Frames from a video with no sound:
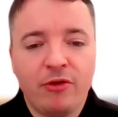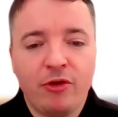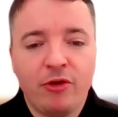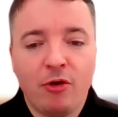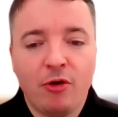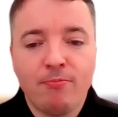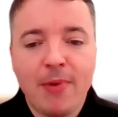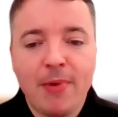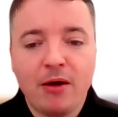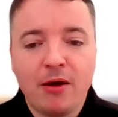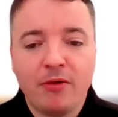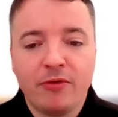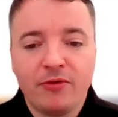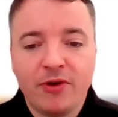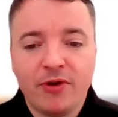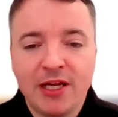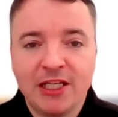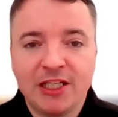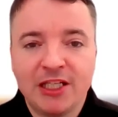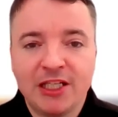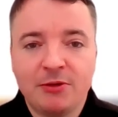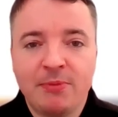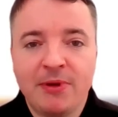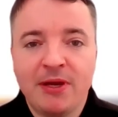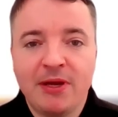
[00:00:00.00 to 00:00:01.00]
Your mouth needs
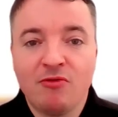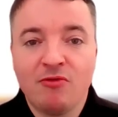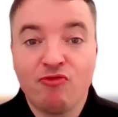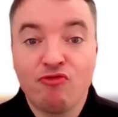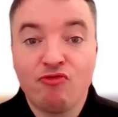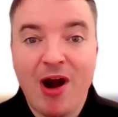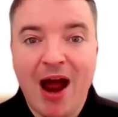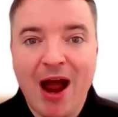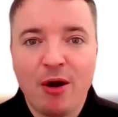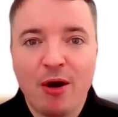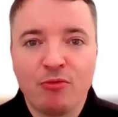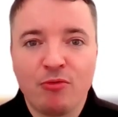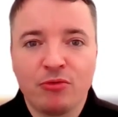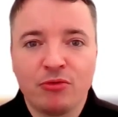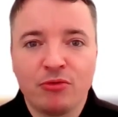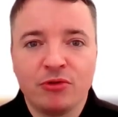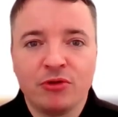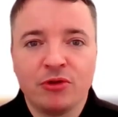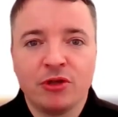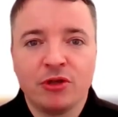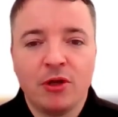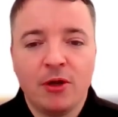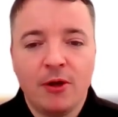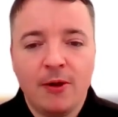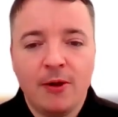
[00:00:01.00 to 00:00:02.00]
to be
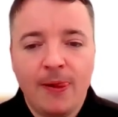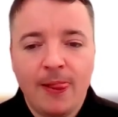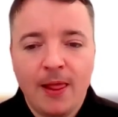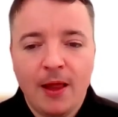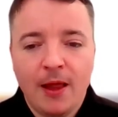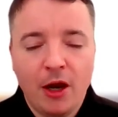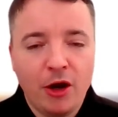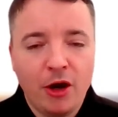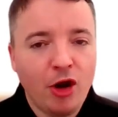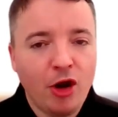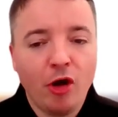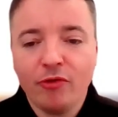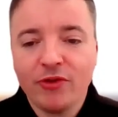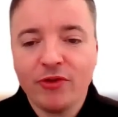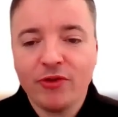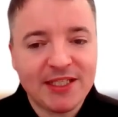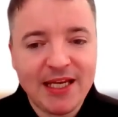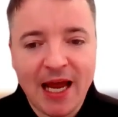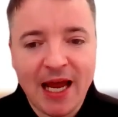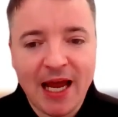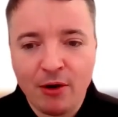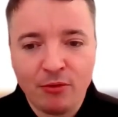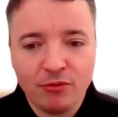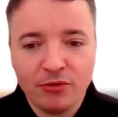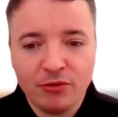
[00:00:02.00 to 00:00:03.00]
round. Not the
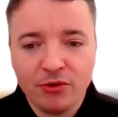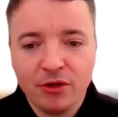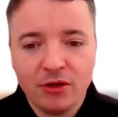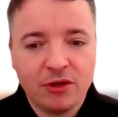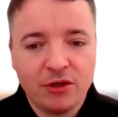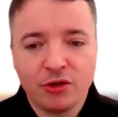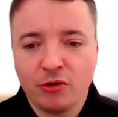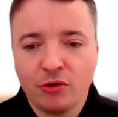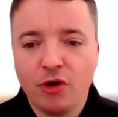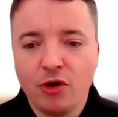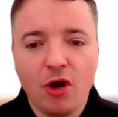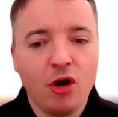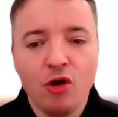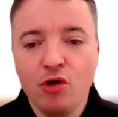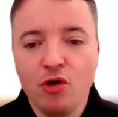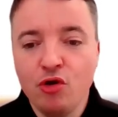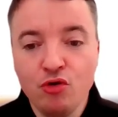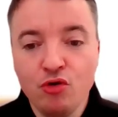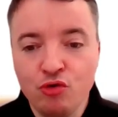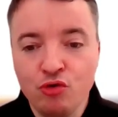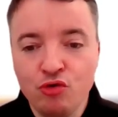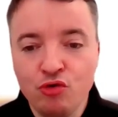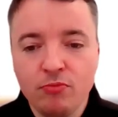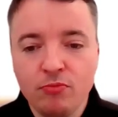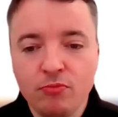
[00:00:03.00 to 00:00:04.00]
sound, so not
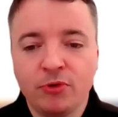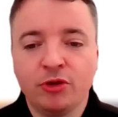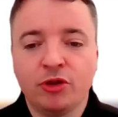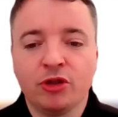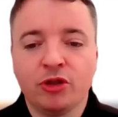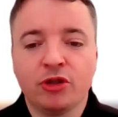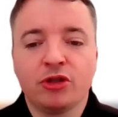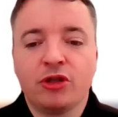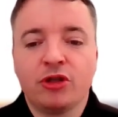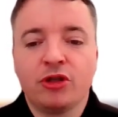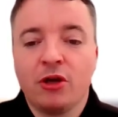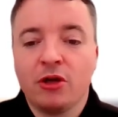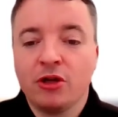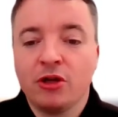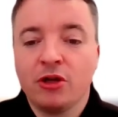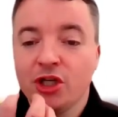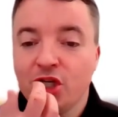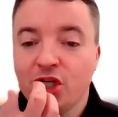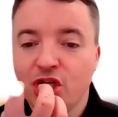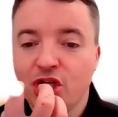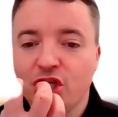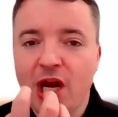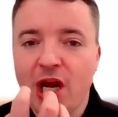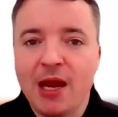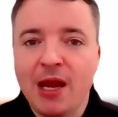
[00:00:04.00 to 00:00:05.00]
U, but just the
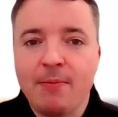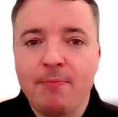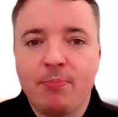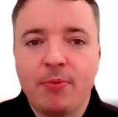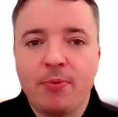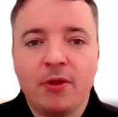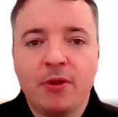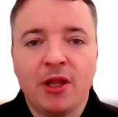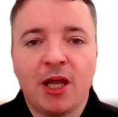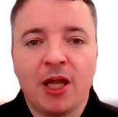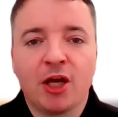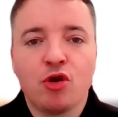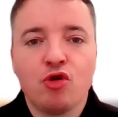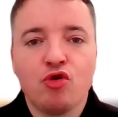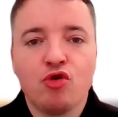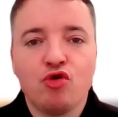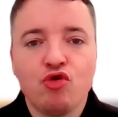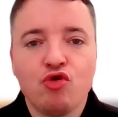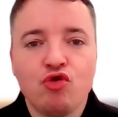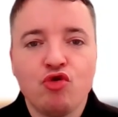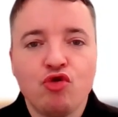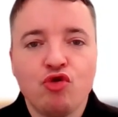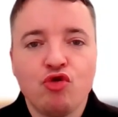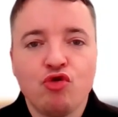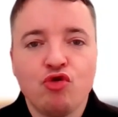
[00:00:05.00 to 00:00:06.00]
shape. Like
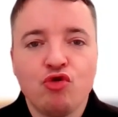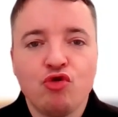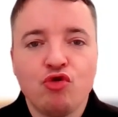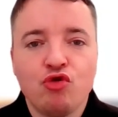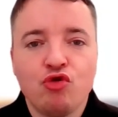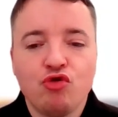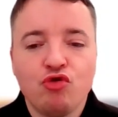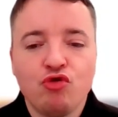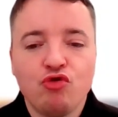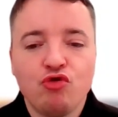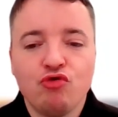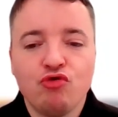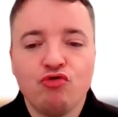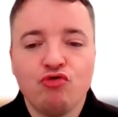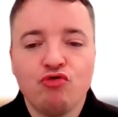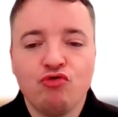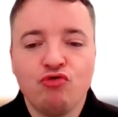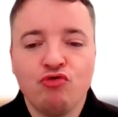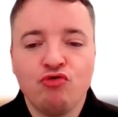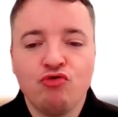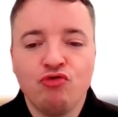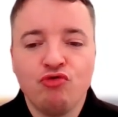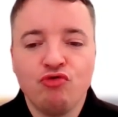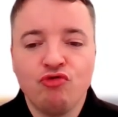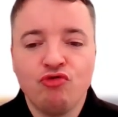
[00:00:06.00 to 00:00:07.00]

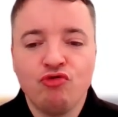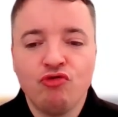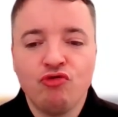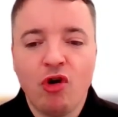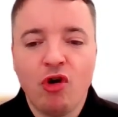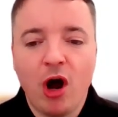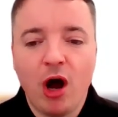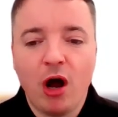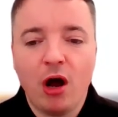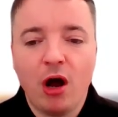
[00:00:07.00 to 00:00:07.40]
R,